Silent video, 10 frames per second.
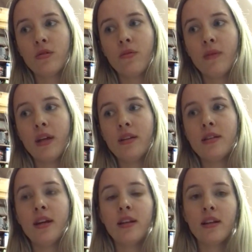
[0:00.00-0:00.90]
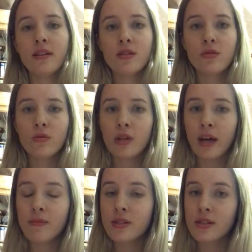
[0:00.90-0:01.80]
to meditate at least 2
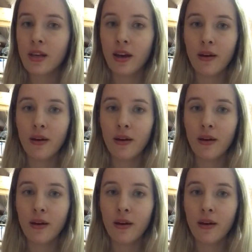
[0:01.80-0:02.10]
times